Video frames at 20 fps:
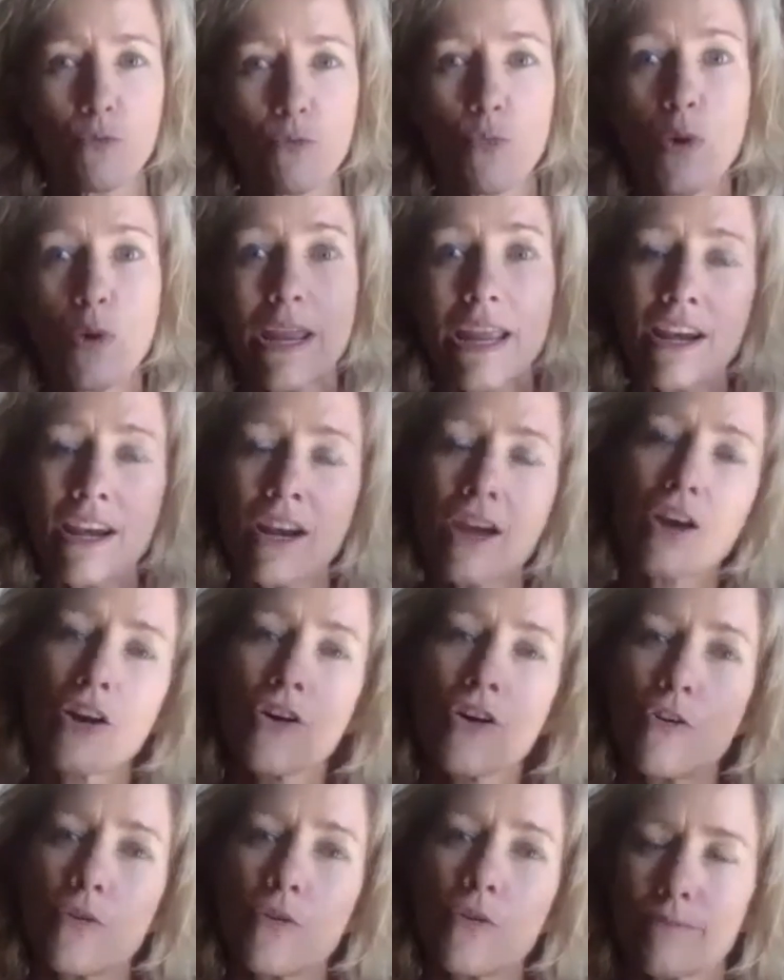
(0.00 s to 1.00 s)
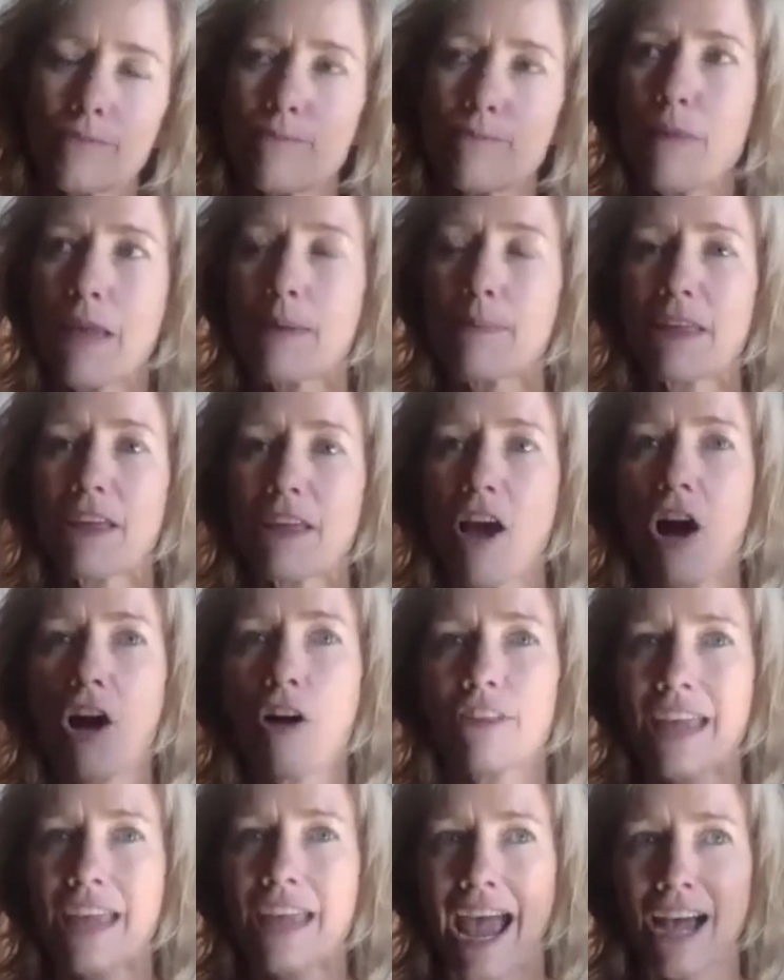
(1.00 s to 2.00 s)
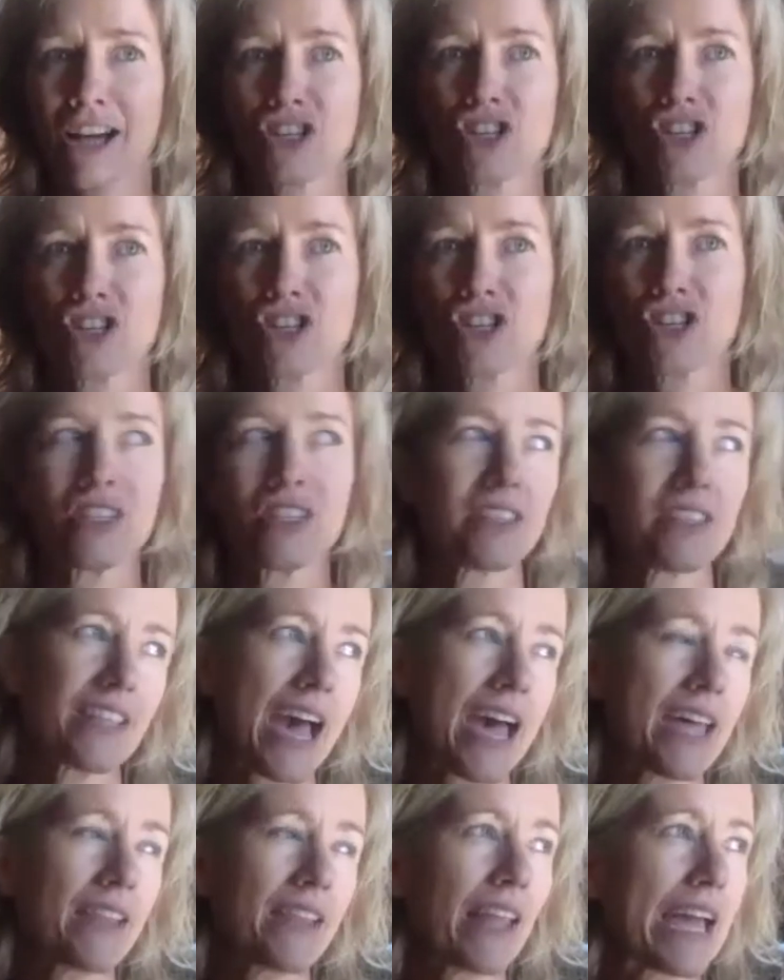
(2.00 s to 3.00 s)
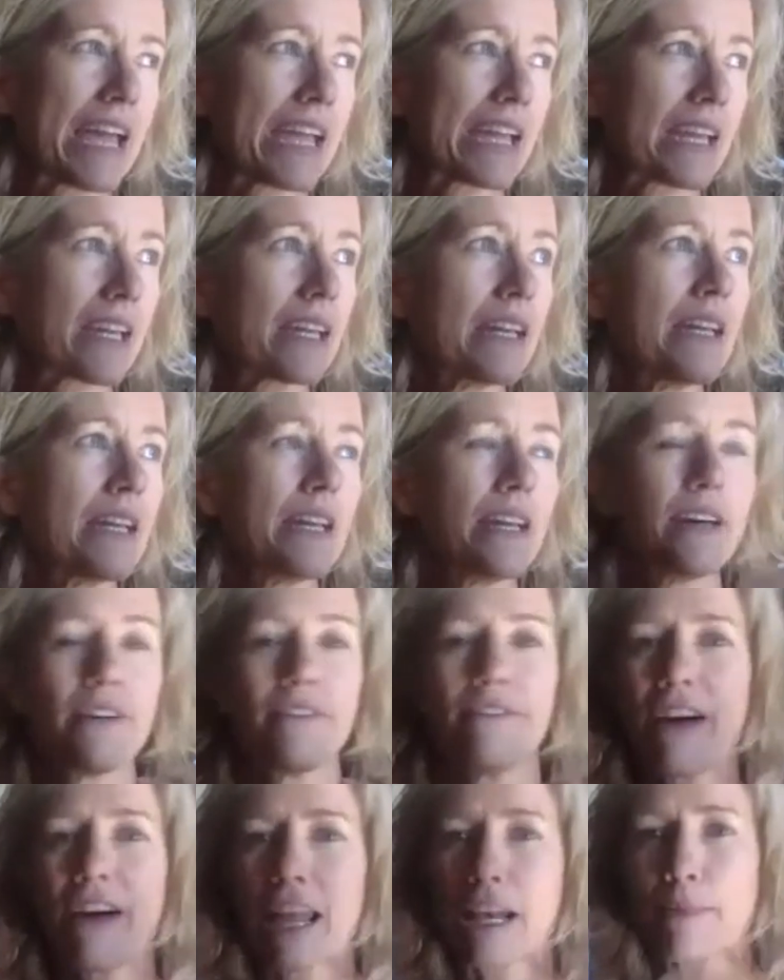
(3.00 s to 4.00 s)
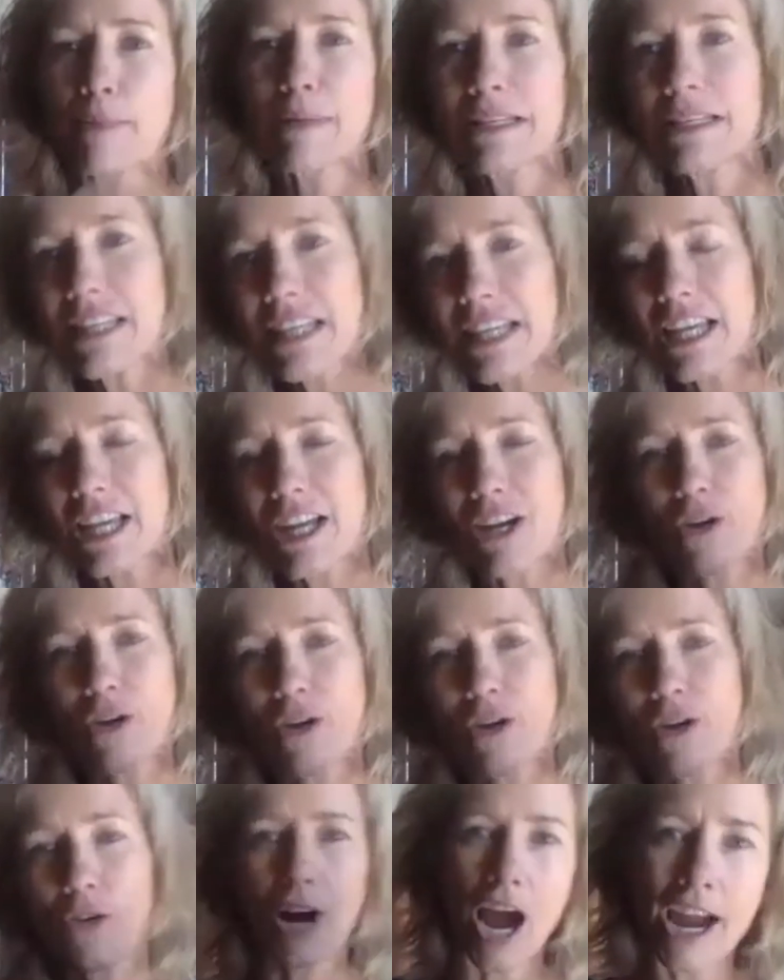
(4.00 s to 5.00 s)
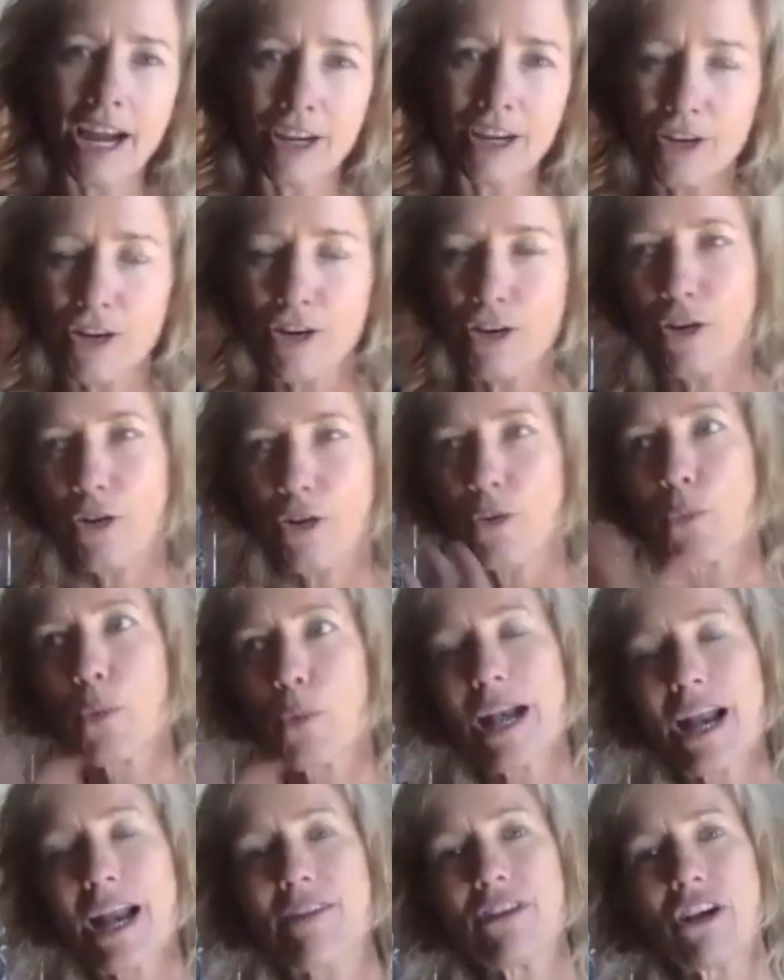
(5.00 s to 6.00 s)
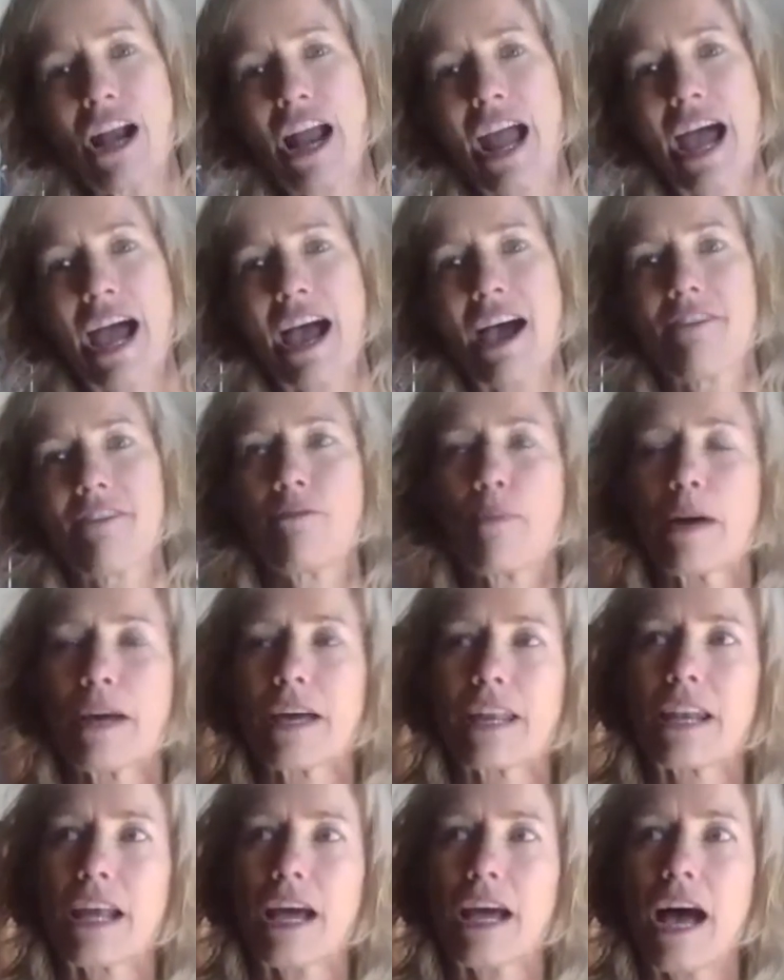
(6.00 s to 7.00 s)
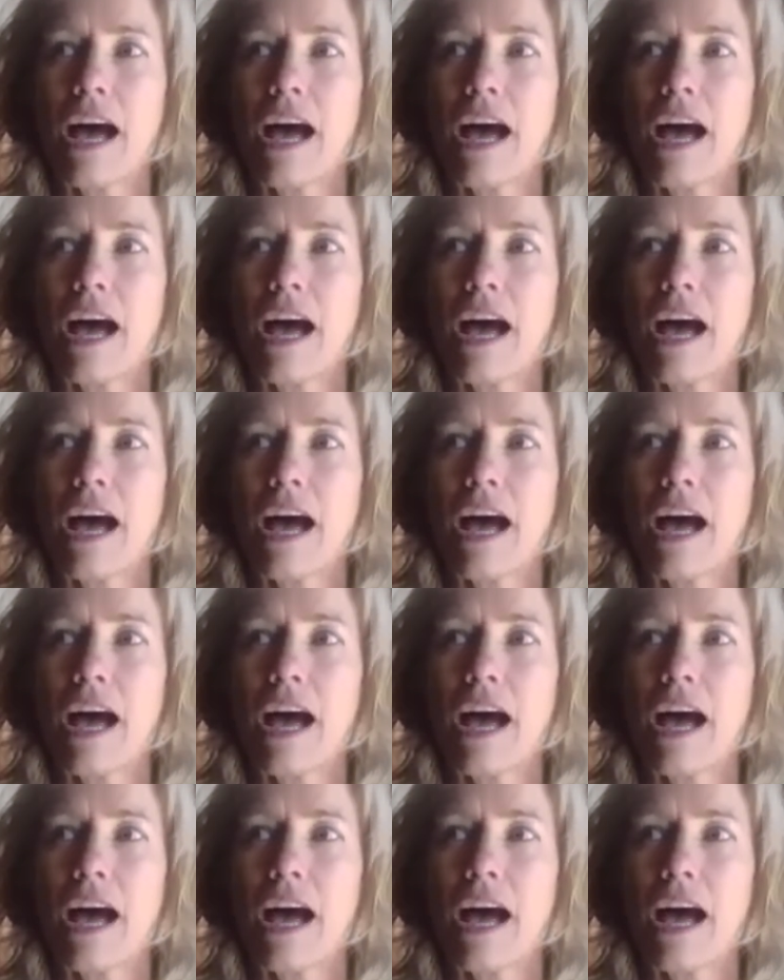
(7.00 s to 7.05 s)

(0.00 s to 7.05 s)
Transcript: we know maybe all the actions that like vitamin D or iron or whatever have, but